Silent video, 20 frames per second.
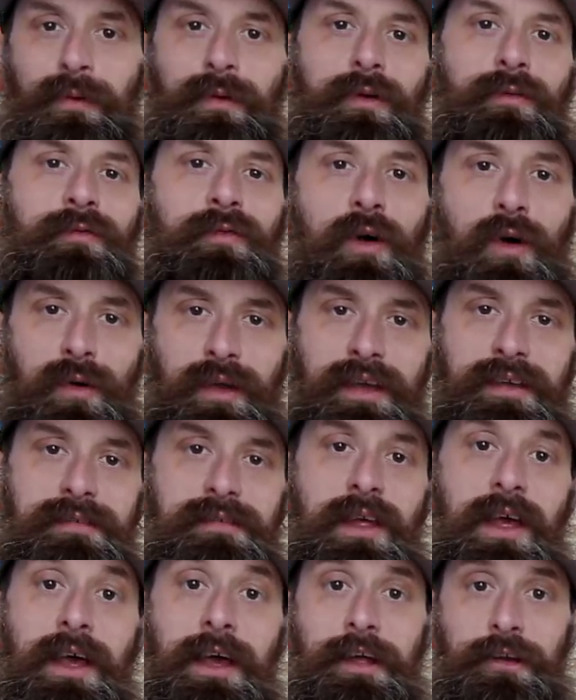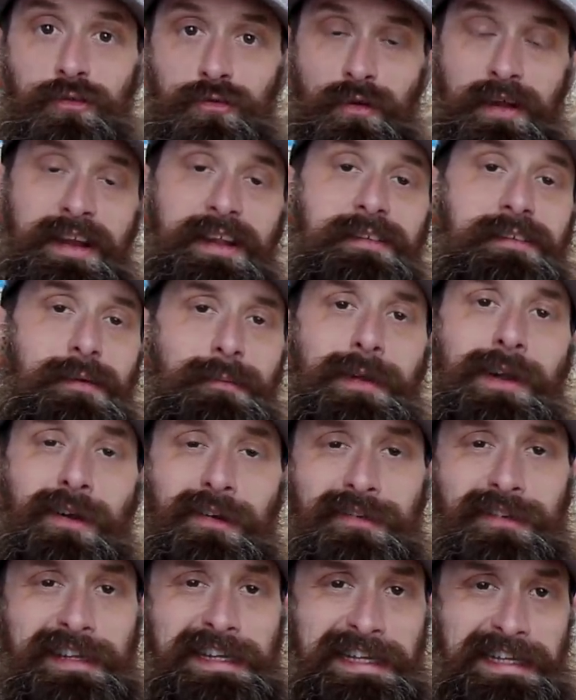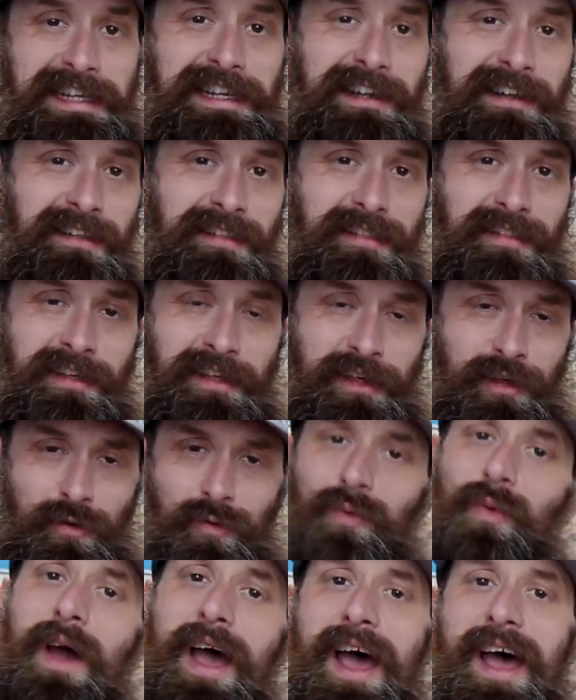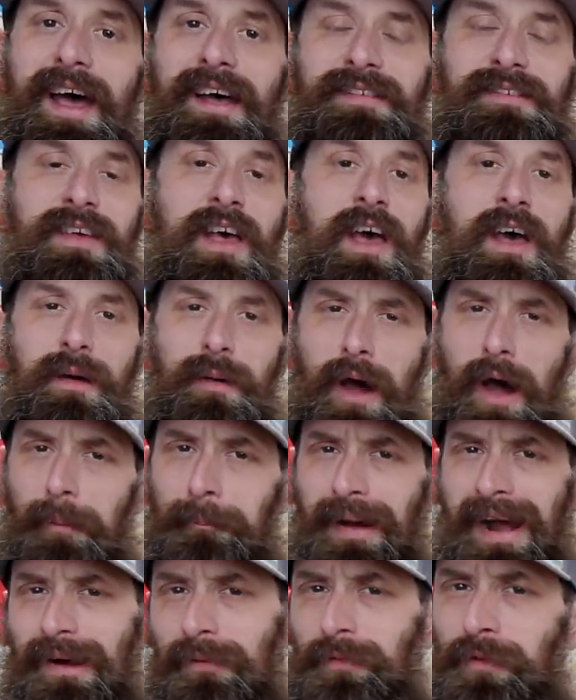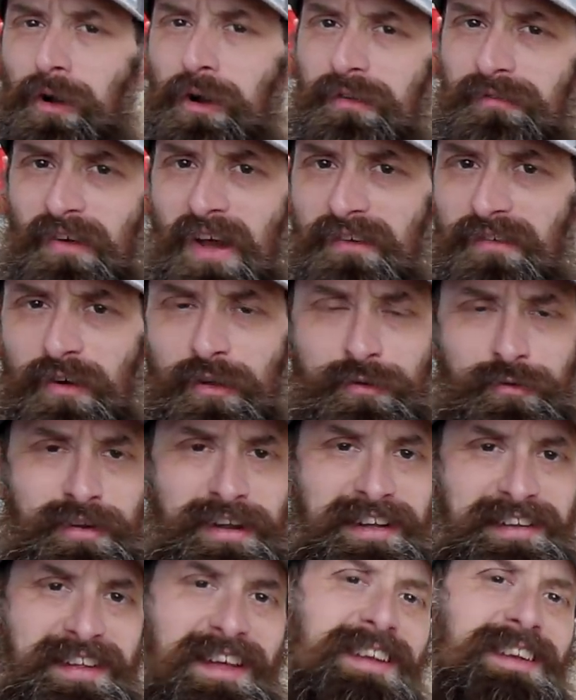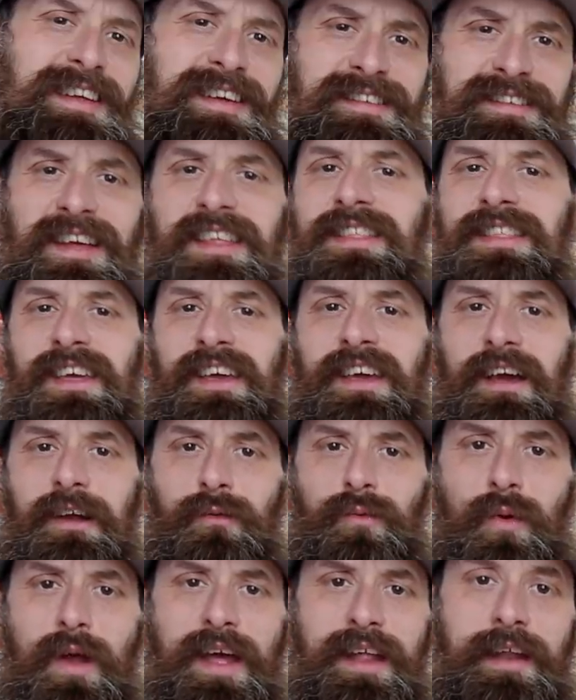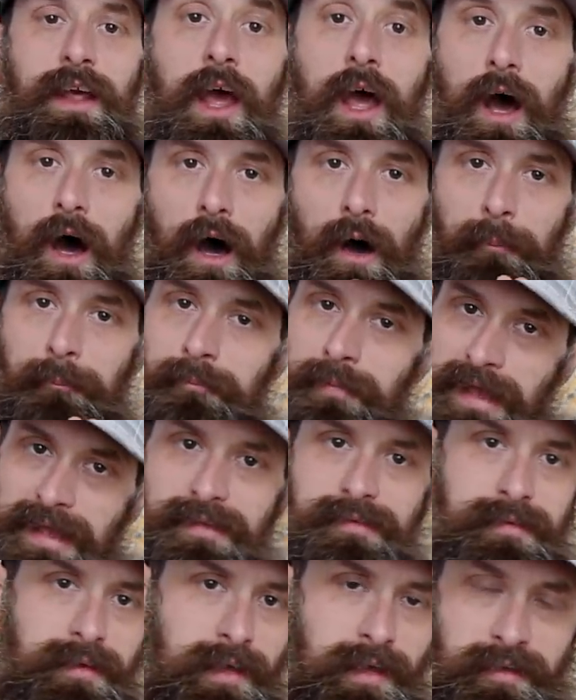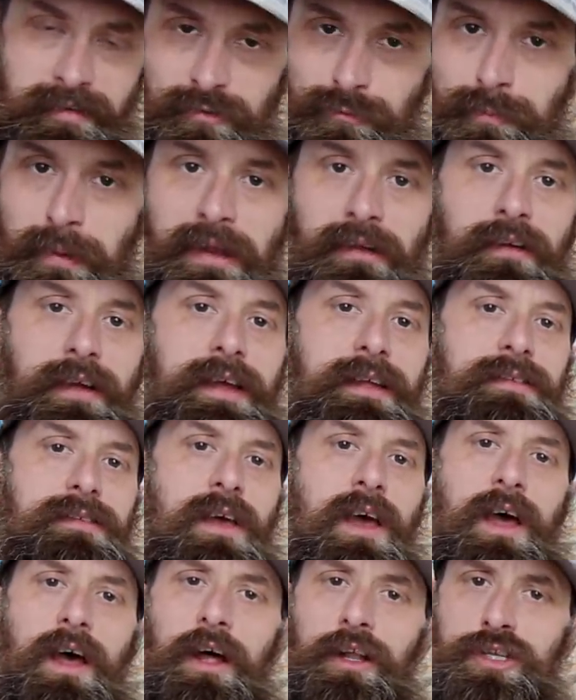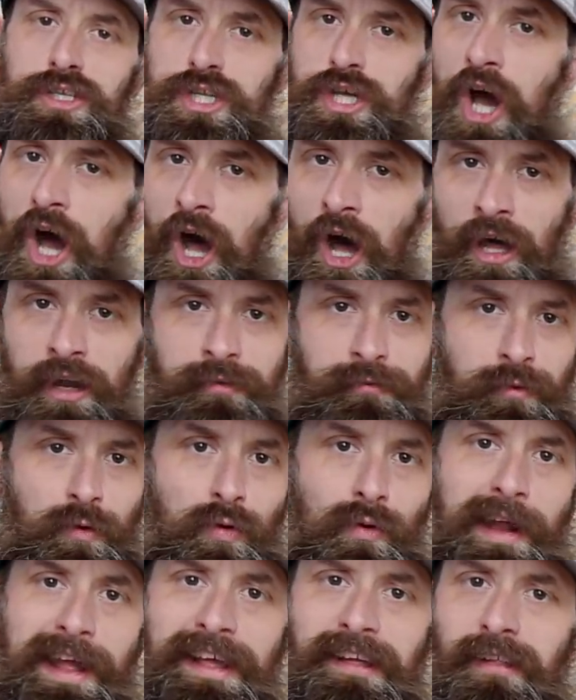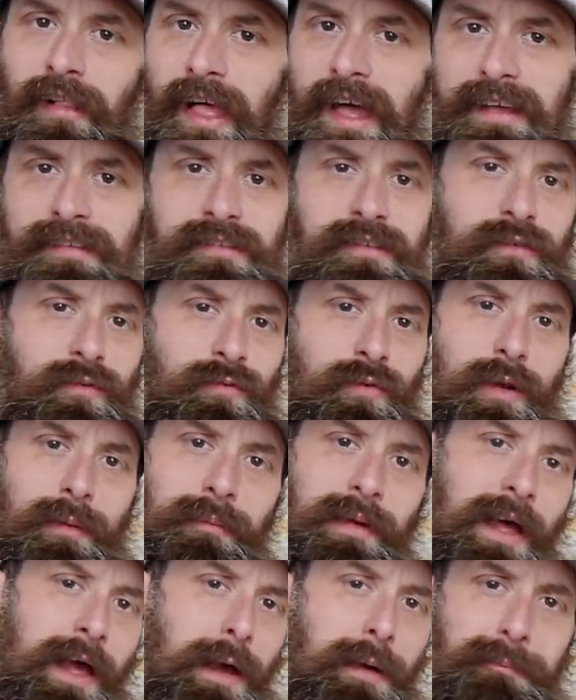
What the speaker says: owner focused training seminars in the US, about 3,500 attendees, I think I read. Amazing experience, ton of great classes from